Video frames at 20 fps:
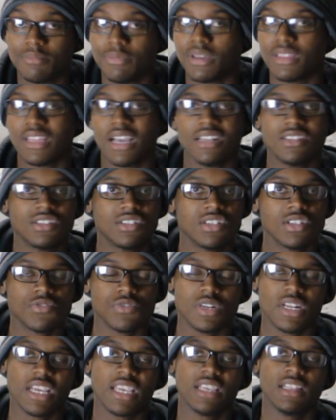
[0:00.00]
But that's just
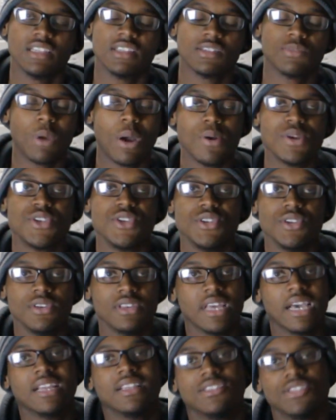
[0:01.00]
ridiculous. Why would you do
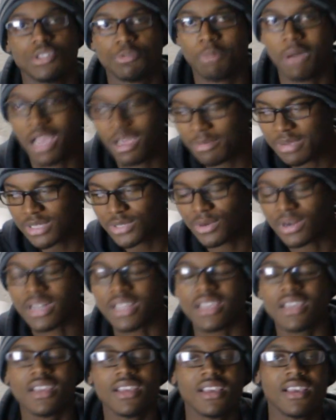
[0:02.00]
that? Just buy a V20.
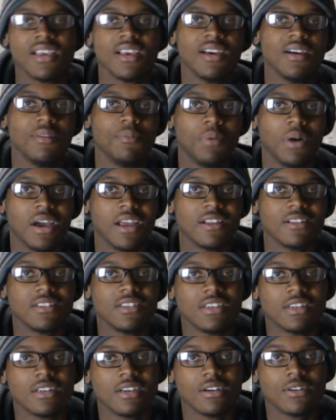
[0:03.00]
But,
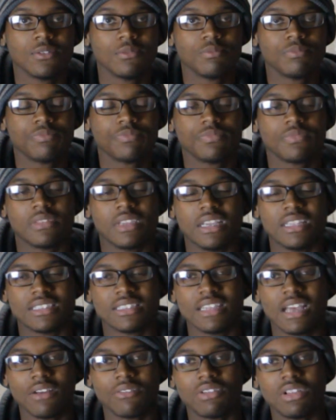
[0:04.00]
you know, it's
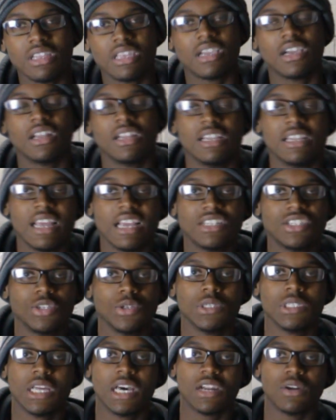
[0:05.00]
not really going to net
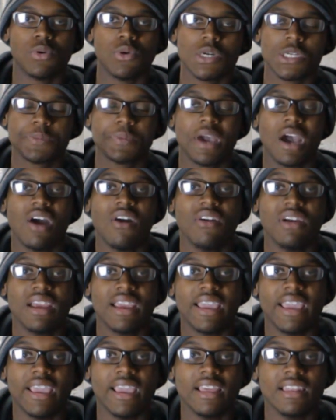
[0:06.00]
you a lot of horsepower,
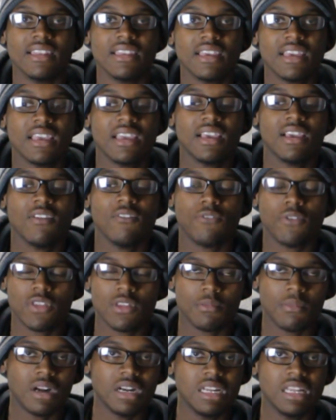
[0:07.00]
and for
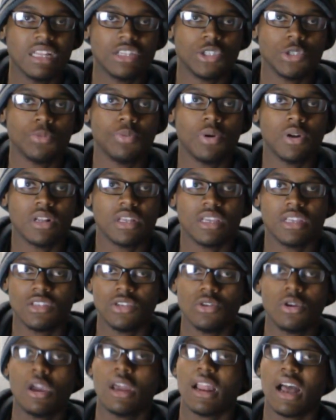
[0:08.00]
the money that you put in,
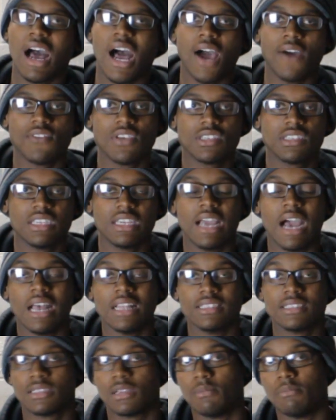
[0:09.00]
you could have obviously
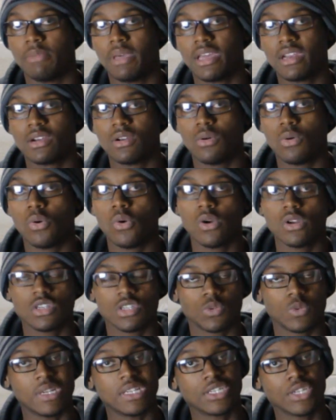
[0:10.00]
gotten something better or
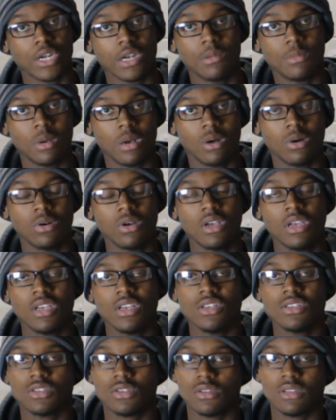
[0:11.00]
just went turbo.
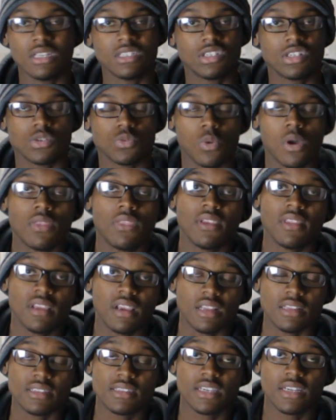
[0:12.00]
So that's just one thing to
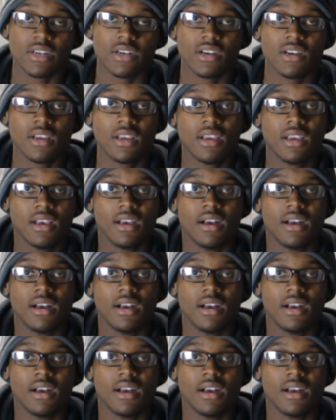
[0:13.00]
consider.